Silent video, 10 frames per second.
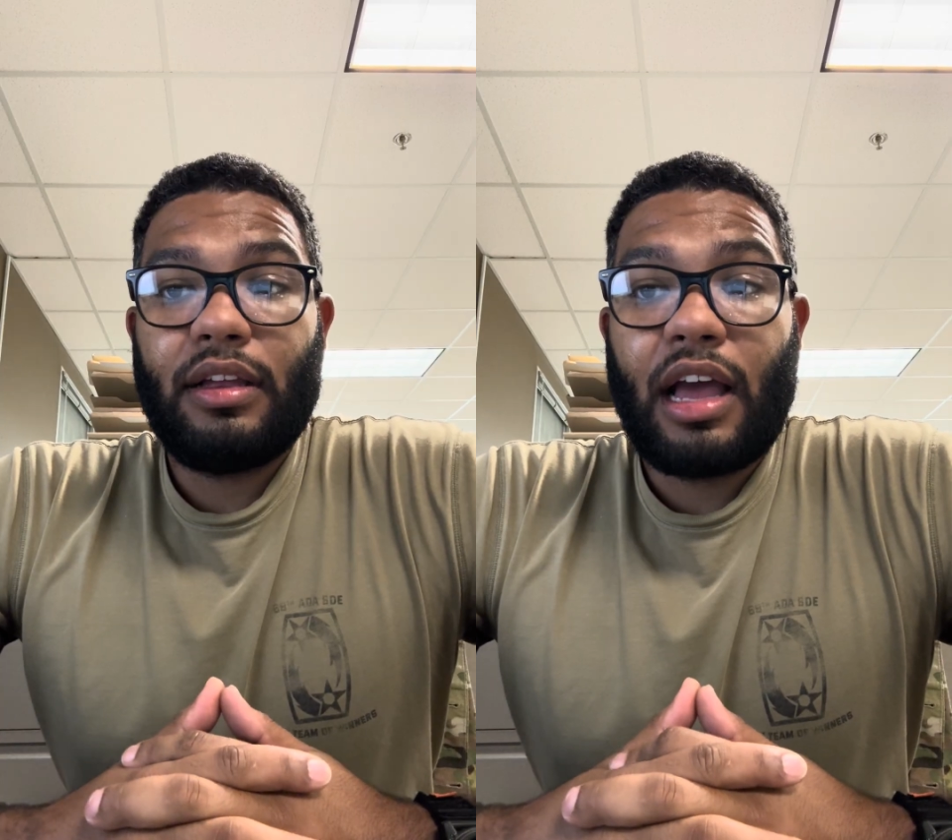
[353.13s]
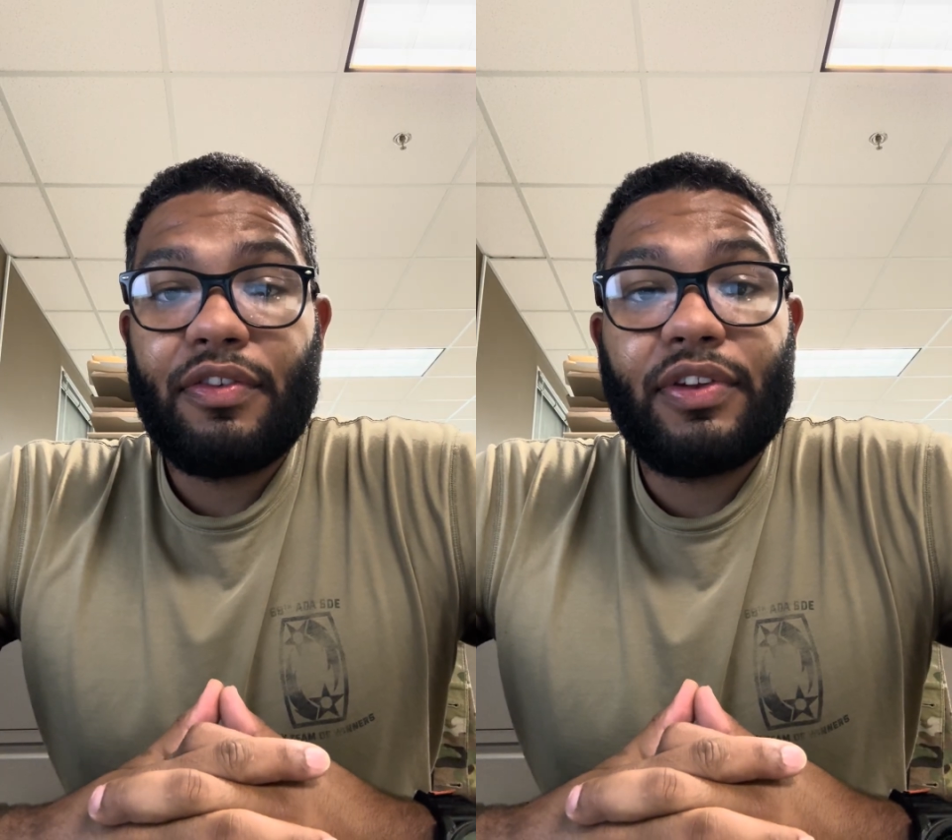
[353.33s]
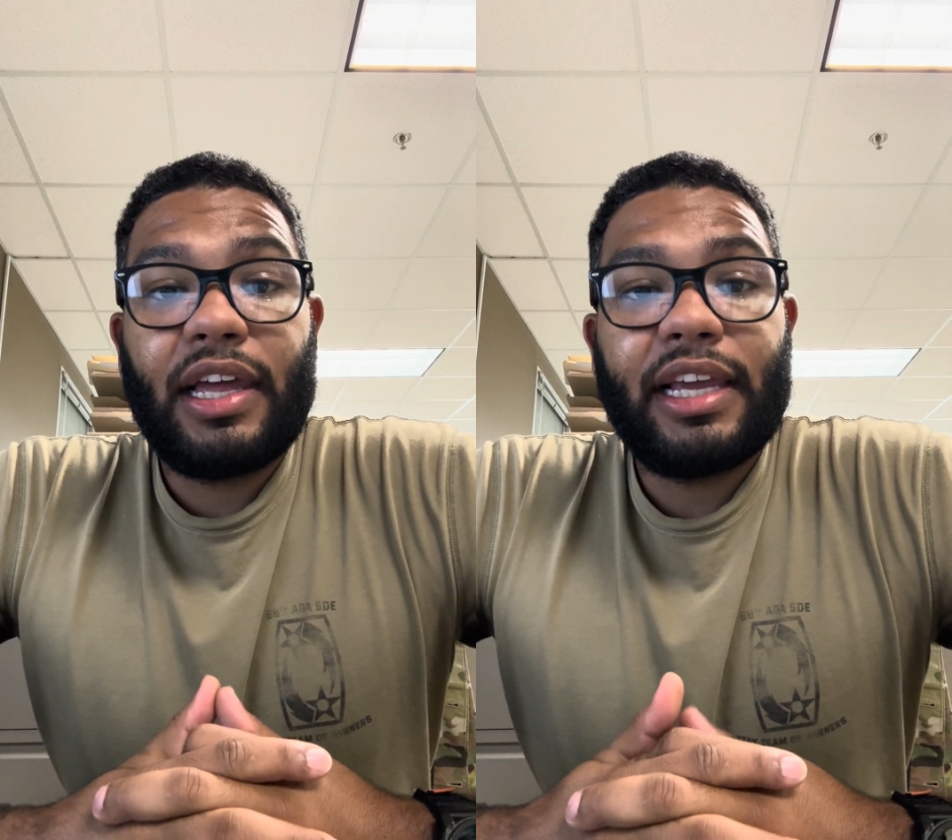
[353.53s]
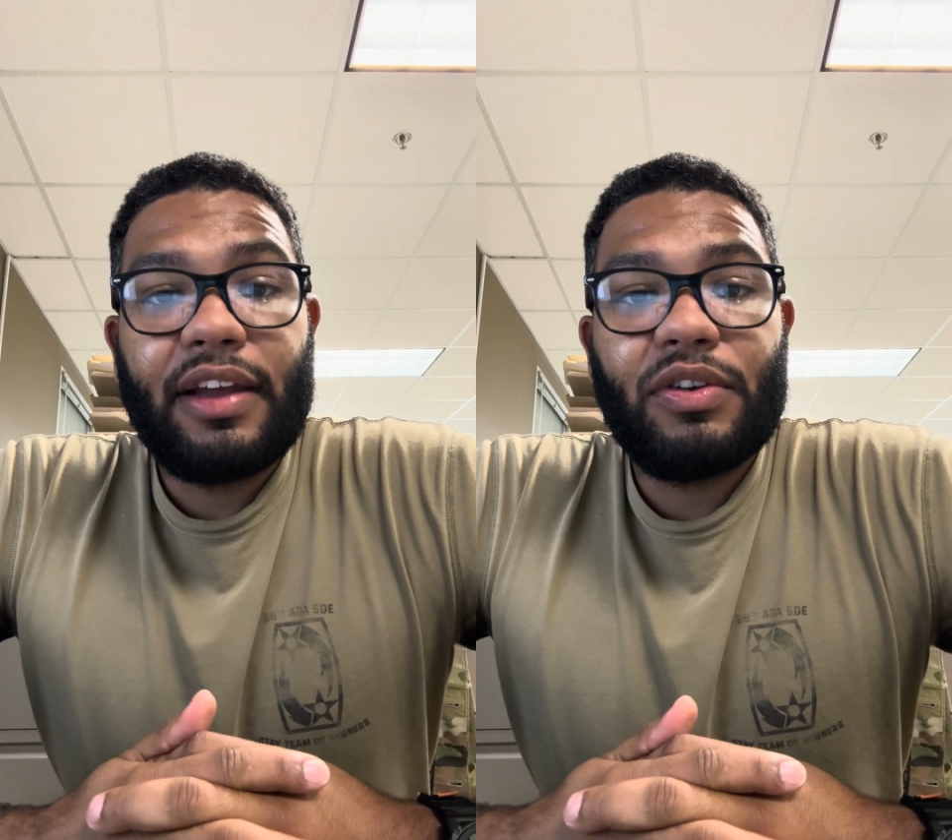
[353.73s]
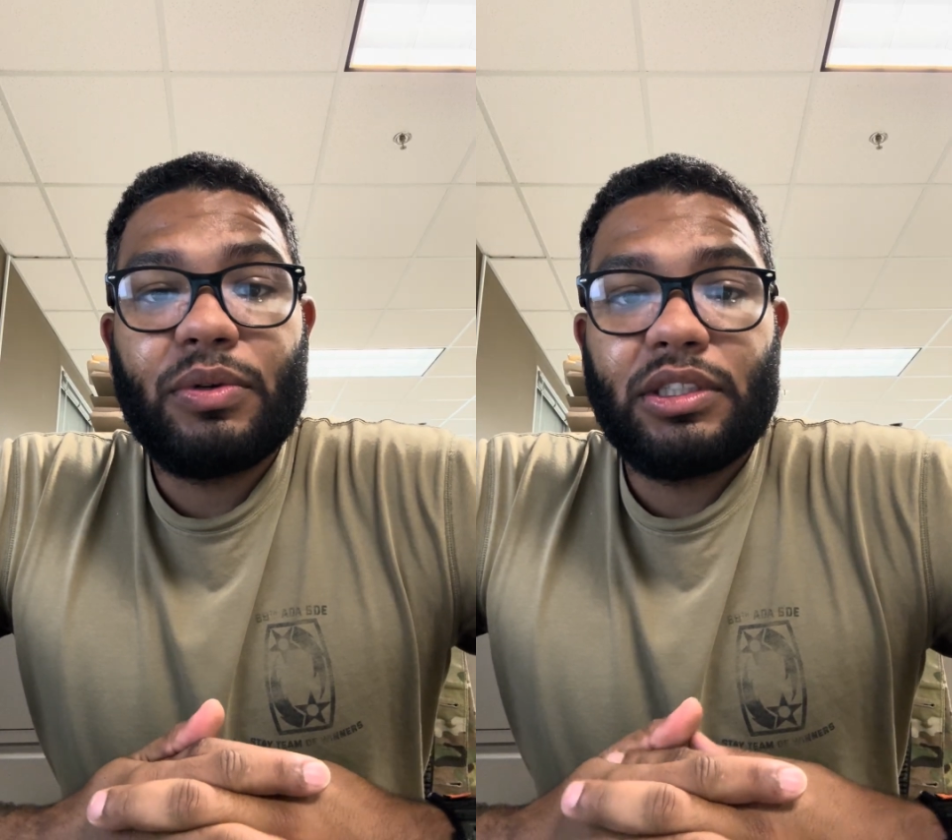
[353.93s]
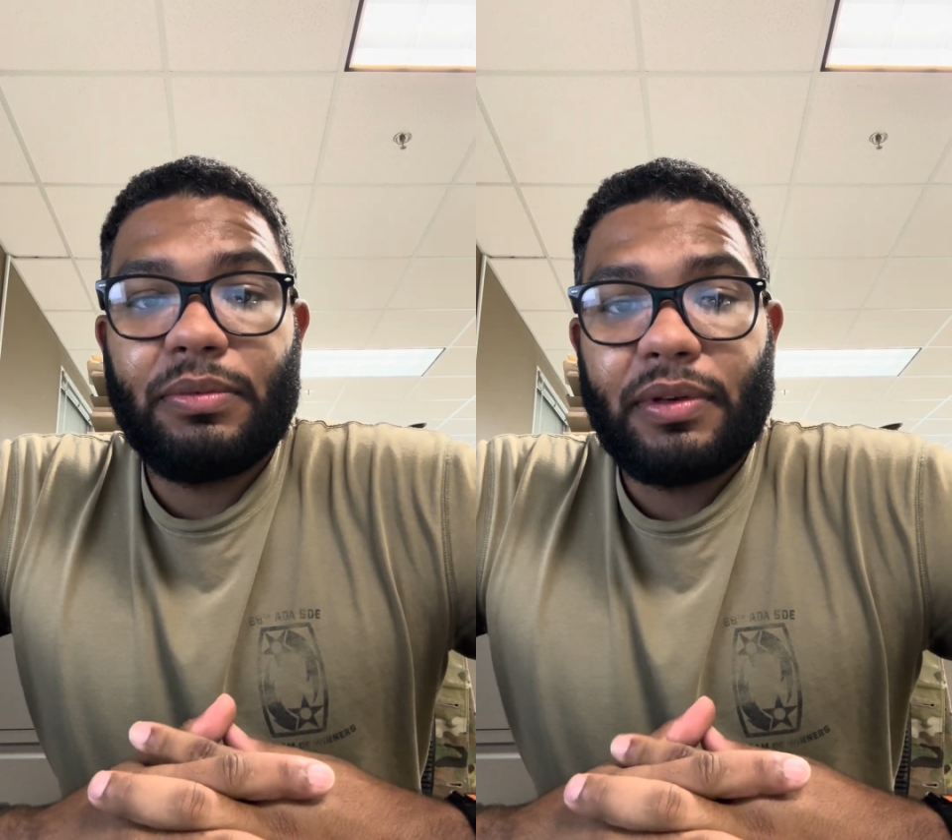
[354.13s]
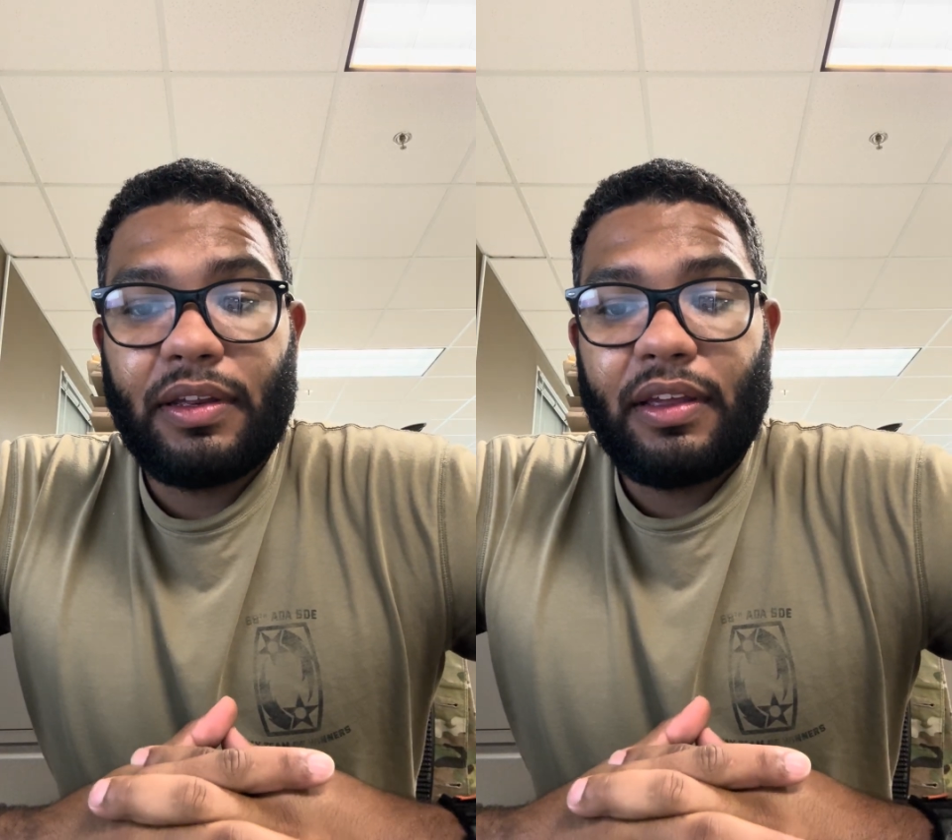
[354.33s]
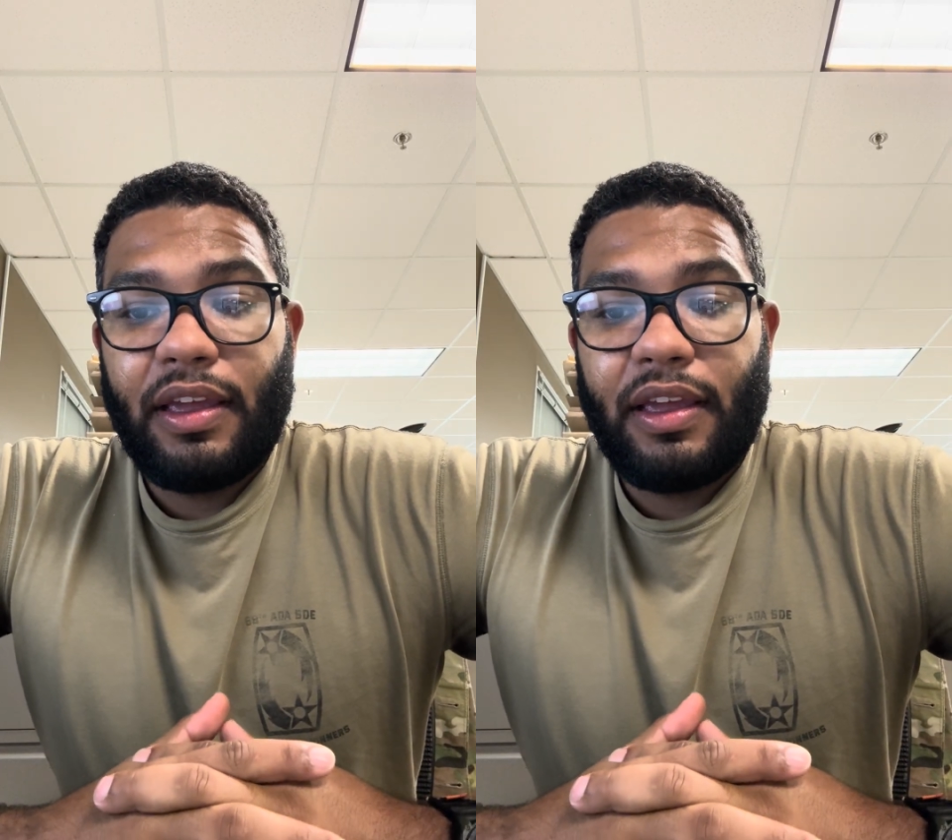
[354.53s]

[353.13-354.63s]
I feel like everyone should